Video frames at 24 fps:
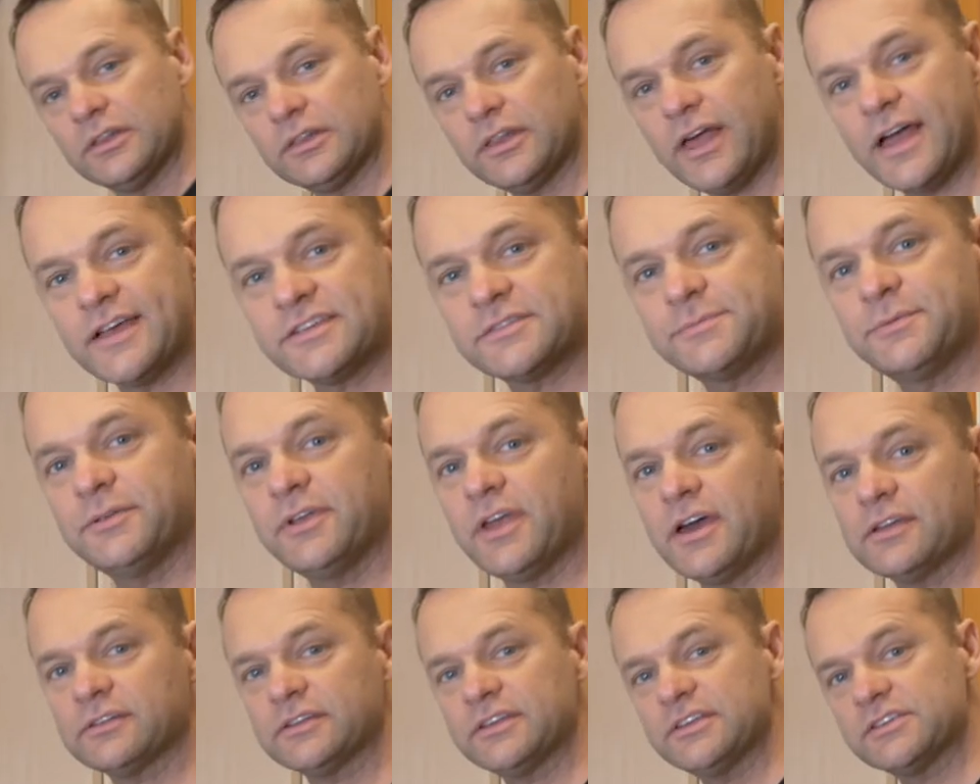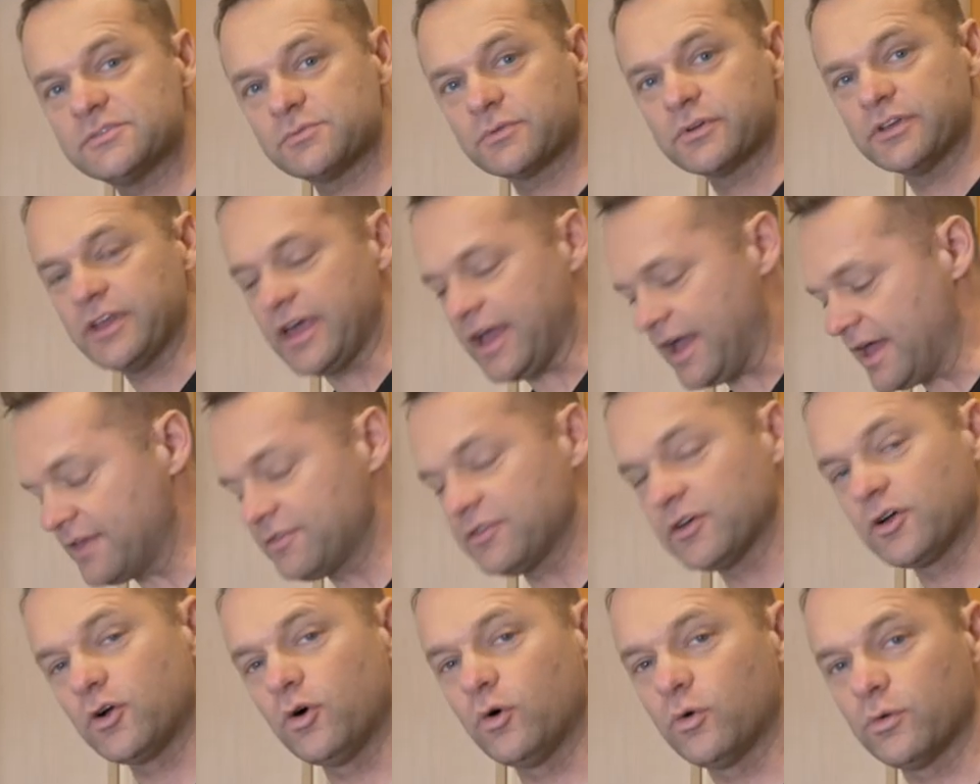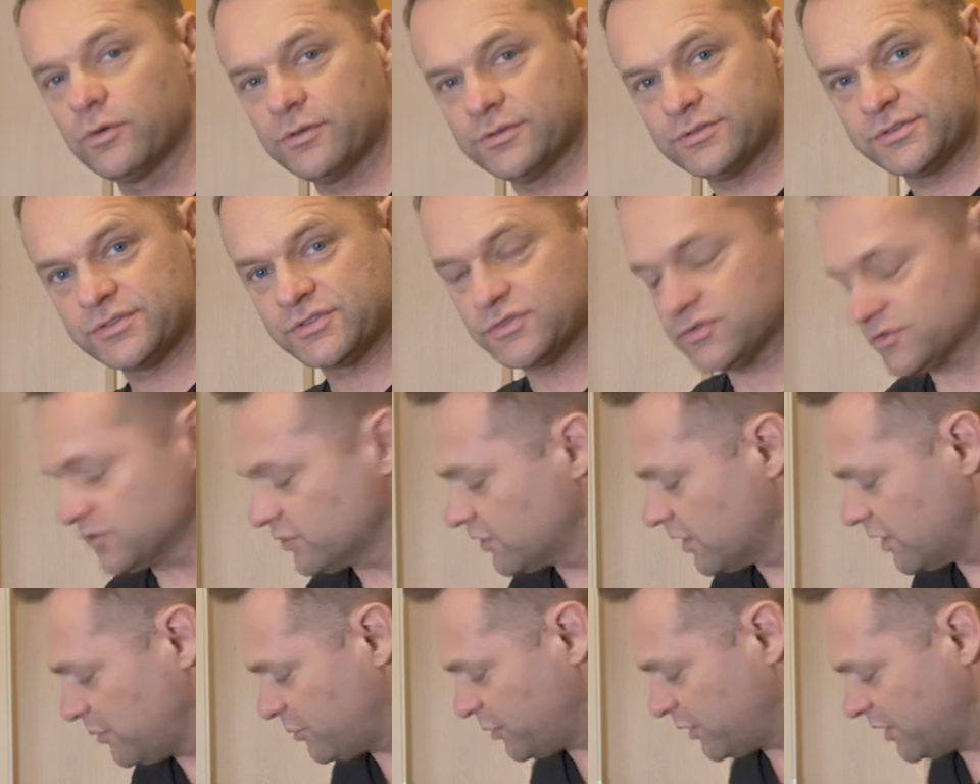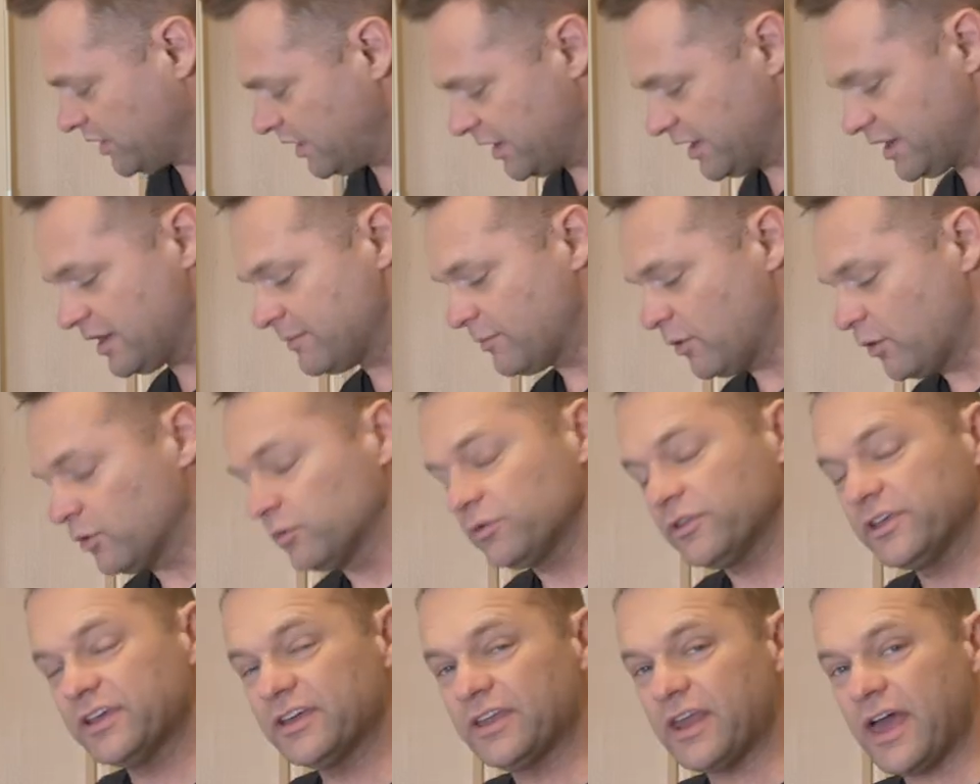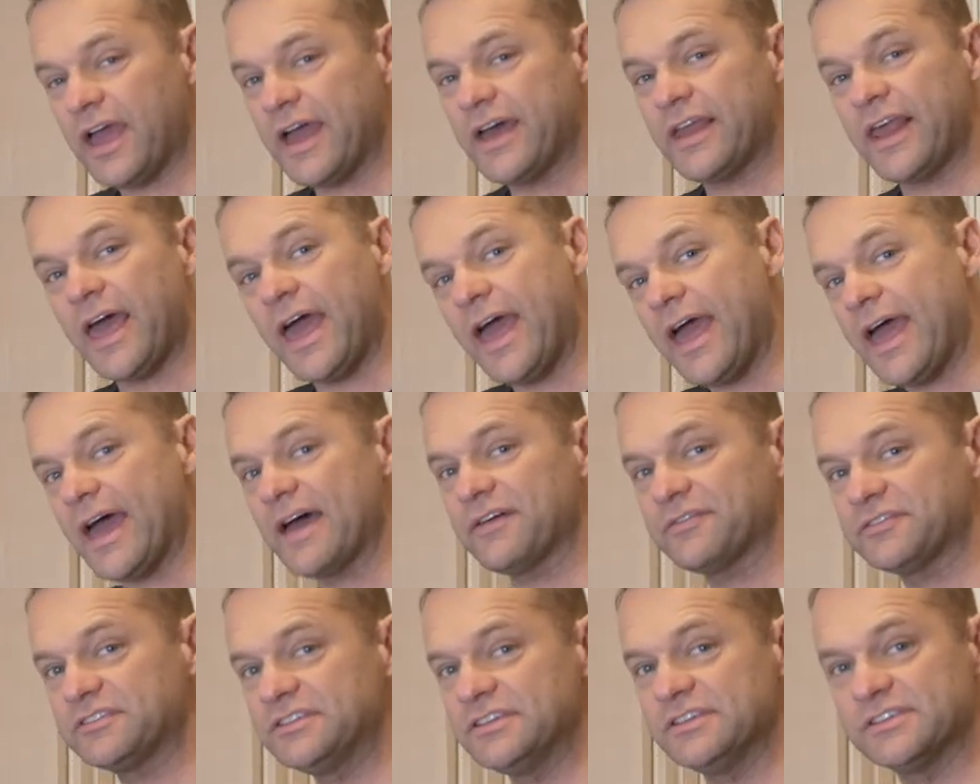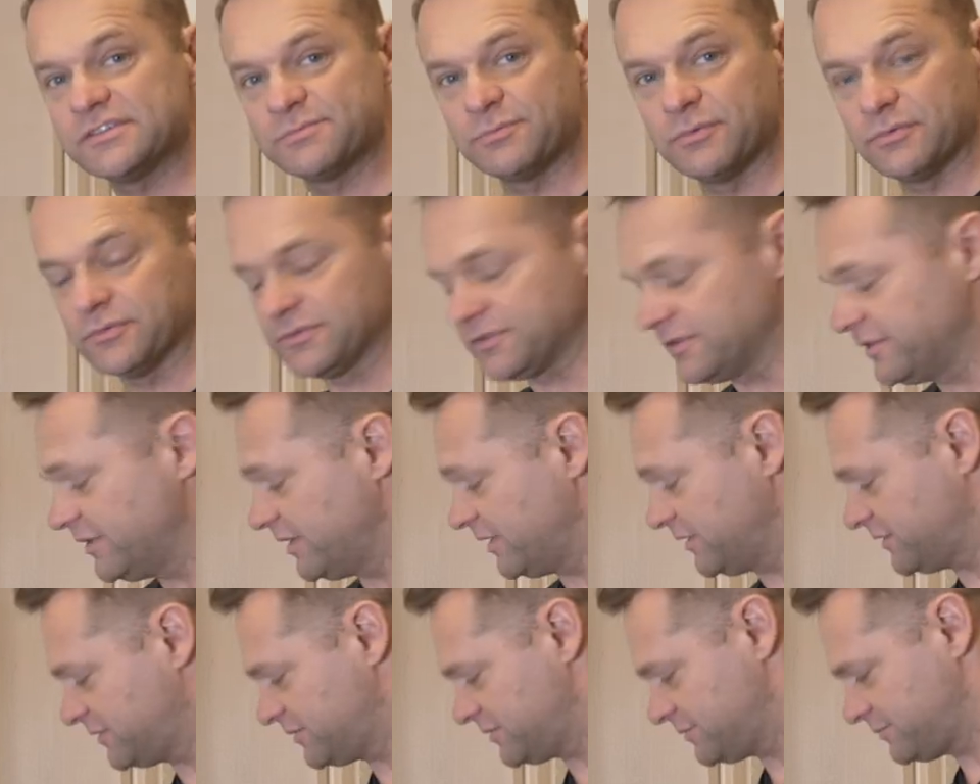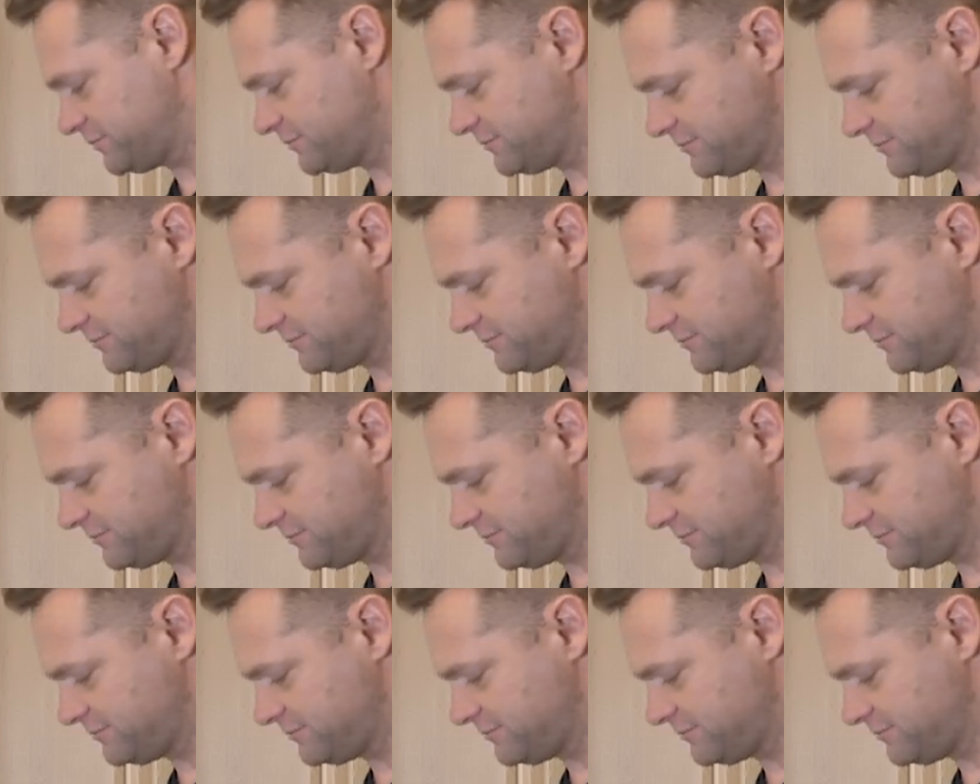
Last but not least, we're gonna add the corn syrup. And I'm only gonna add a half teaspoon to this.